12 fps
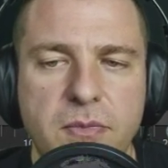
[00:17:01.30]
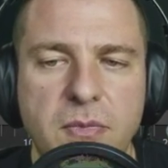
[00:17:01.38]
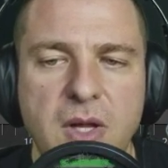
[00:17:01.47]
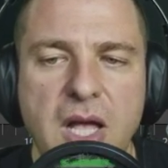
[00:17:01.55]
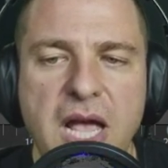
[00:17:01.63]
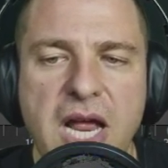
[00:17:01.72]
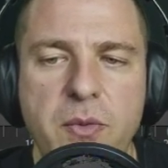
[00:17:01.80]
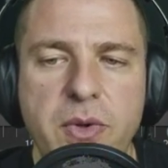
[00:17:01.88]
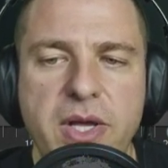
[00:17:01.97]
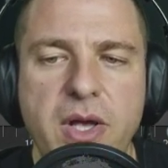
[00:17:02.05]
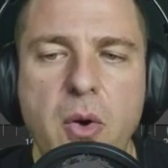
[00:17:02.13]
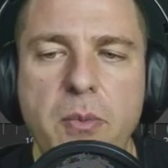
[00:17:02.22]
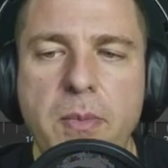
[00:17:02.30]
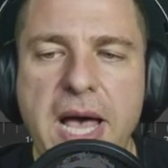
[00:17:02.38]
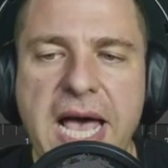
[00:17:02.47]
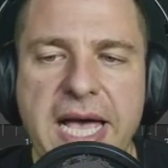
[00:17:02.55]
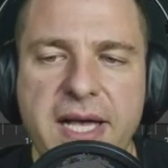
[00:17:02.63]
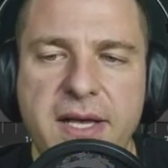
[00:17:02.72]
and we go
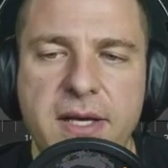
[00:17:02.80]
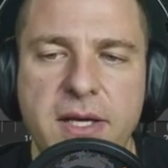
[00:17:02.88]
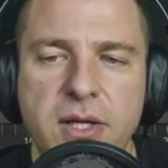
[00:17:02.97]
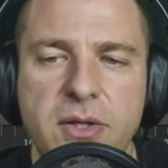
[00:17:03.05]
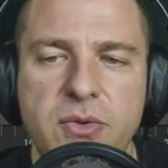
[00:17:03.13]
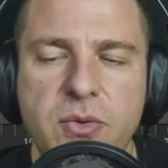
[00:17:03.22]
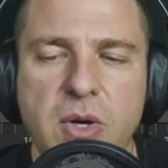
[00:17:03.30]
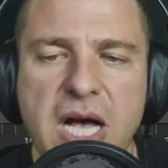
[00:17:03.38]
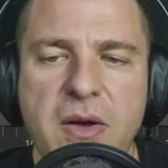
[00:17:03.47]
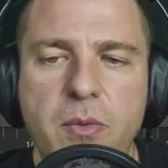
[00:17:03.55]
back to our